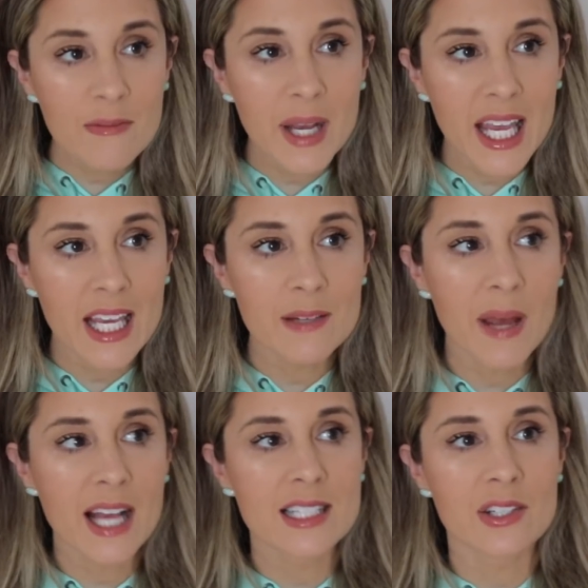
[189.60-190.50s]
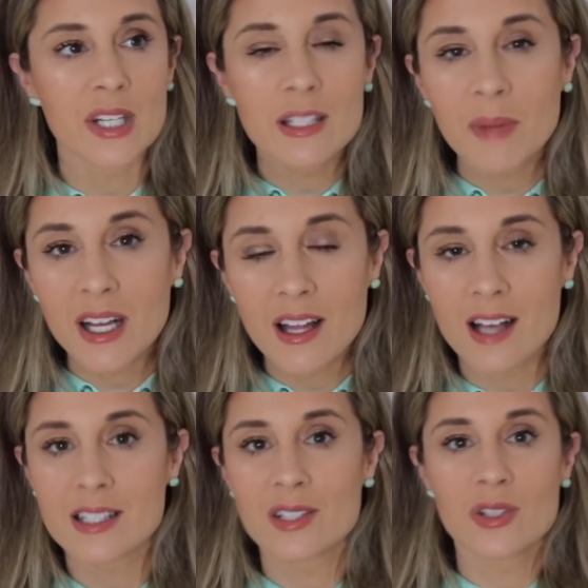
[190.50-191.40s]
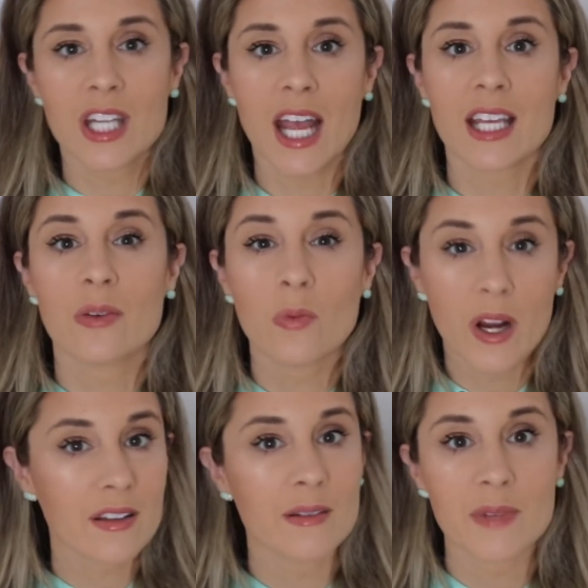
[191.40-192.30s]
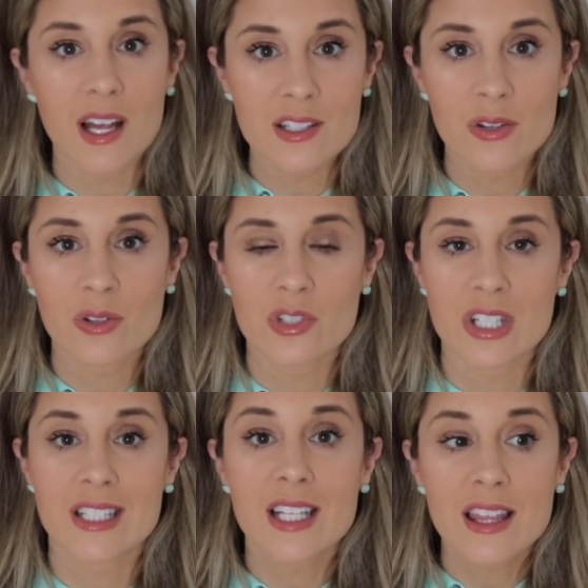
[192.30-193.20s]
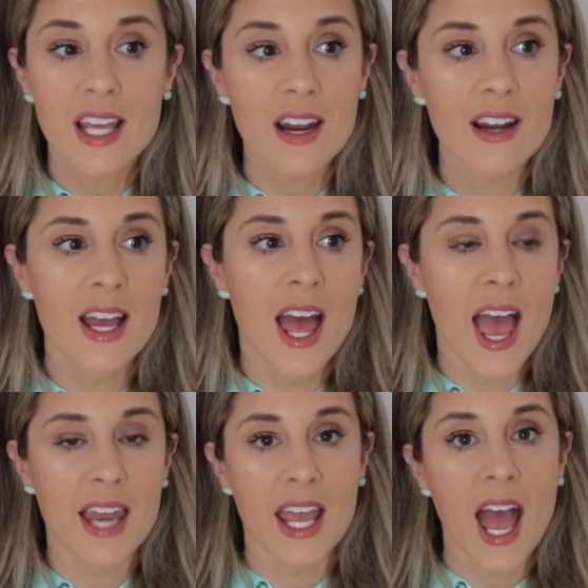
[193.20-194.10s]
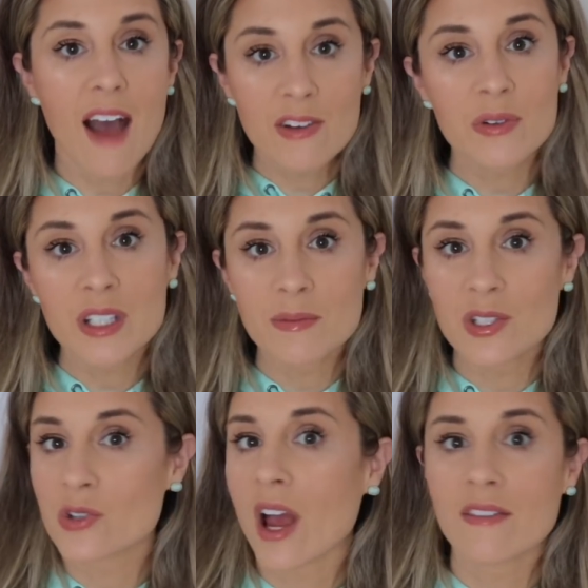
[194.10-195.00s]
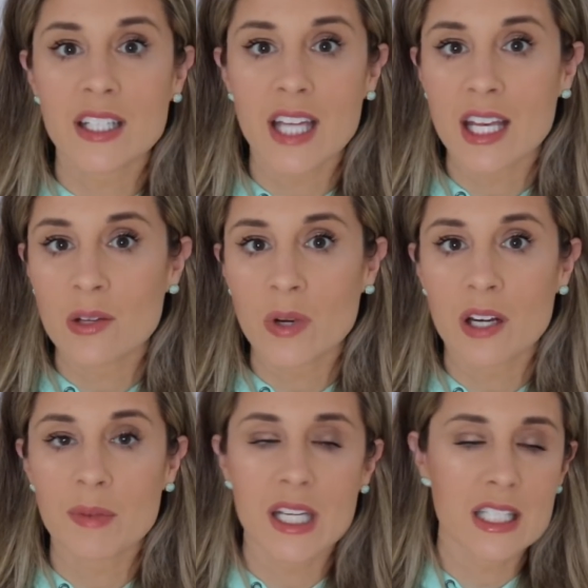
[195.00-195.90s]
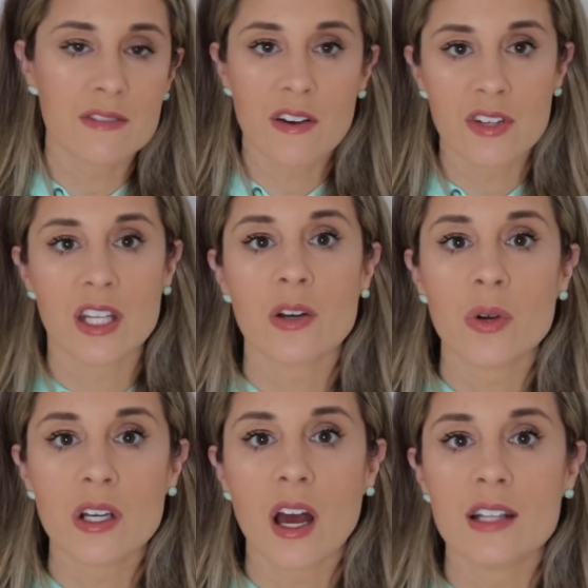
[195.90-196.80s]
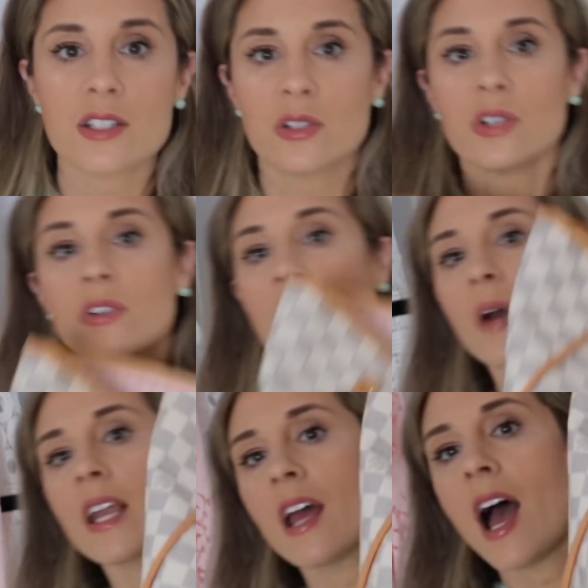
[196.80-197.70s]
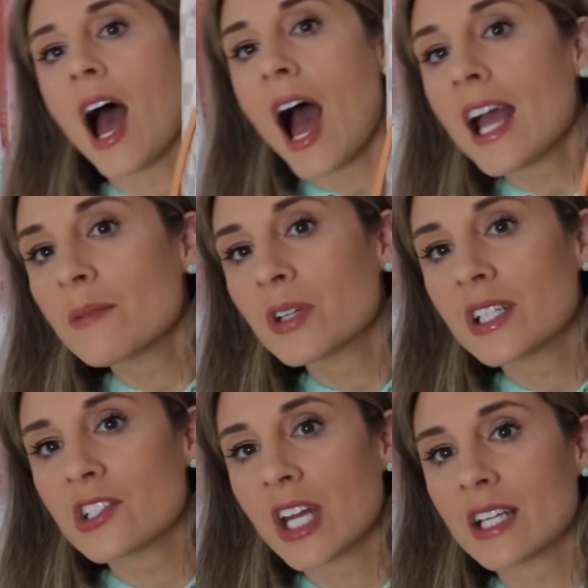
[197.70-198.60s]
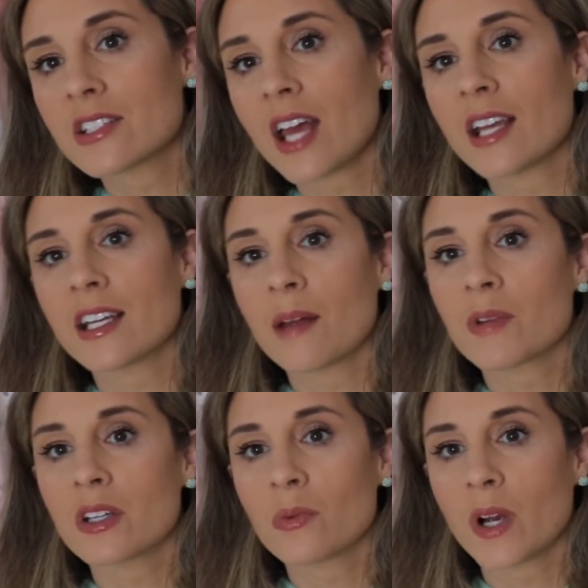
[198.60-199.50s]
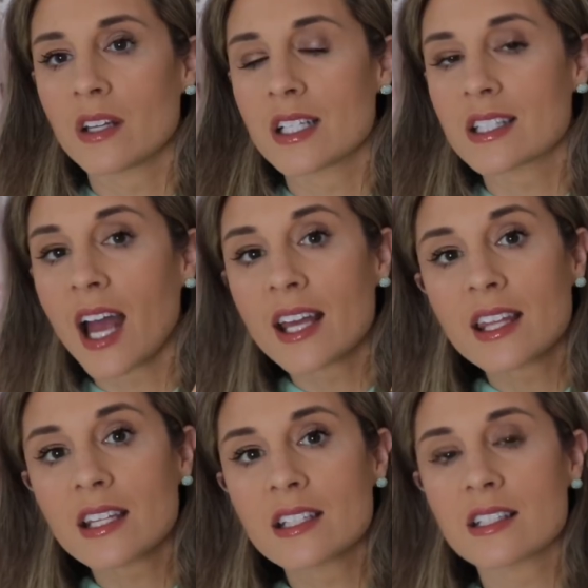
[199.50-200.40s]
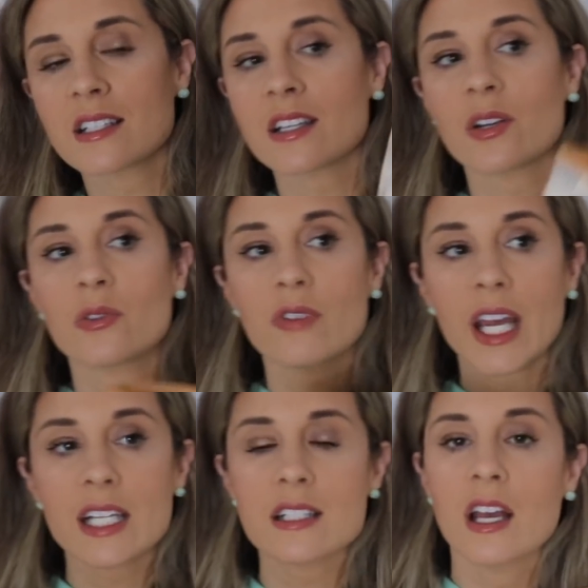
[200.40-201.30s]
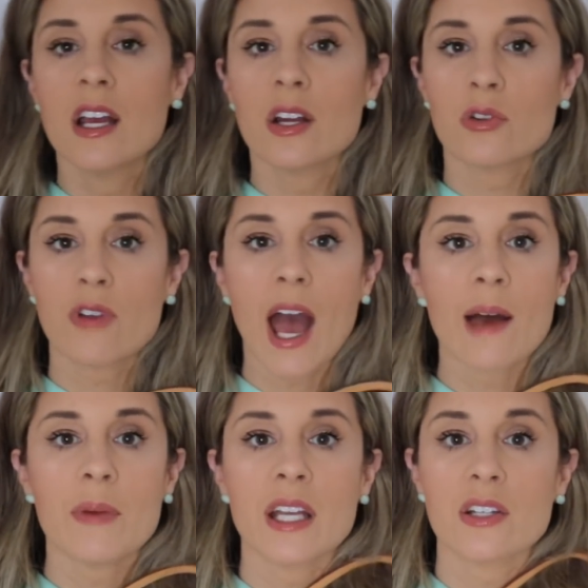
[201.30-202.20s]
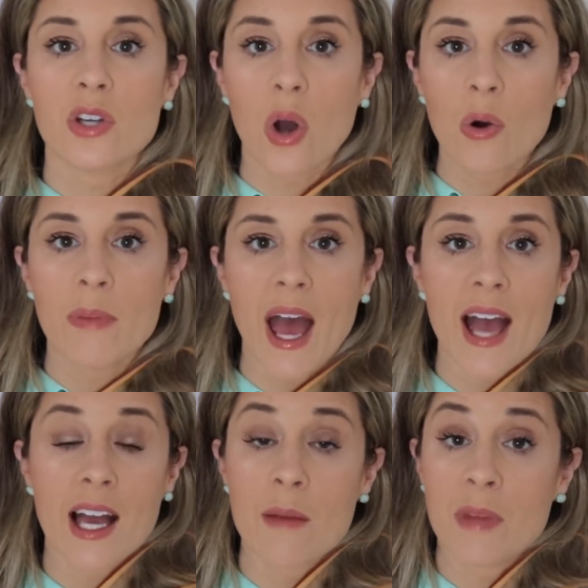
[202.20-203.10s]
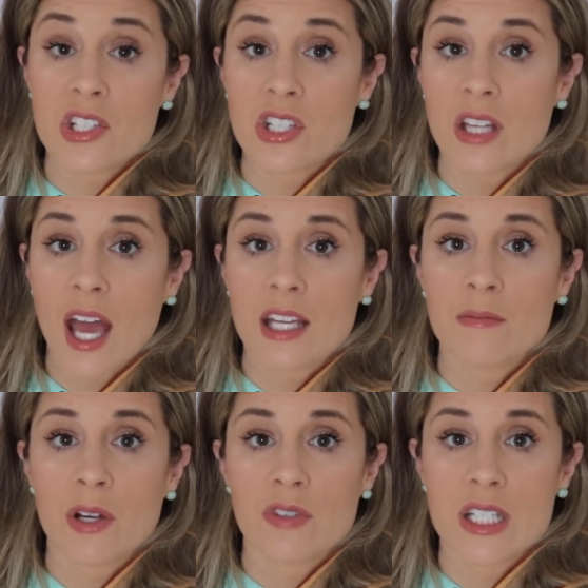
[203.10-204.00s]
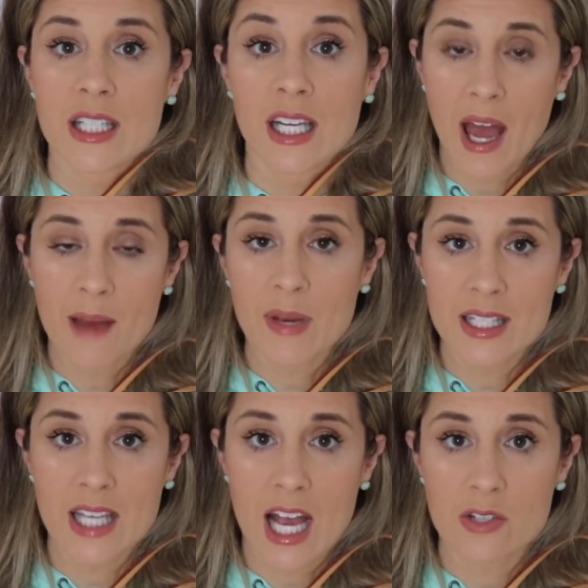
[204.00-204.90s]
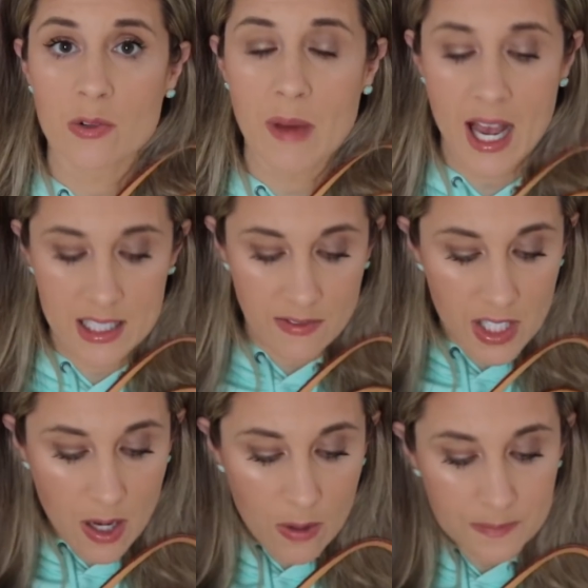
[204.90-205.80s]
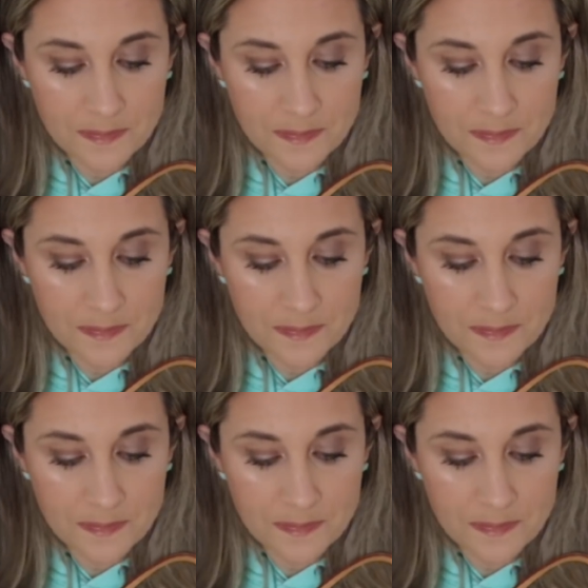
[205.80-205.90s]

my handbags, they're in my closet so that I can wear them, not so they'll just sit there and I haven't really been traveling anywhere because of everything going on. So you know what? I'm gonna change that and I'm gonna wear this. I think this is a great grab and go bag. I mentioned that in my recent uh, Best Casual Bags video.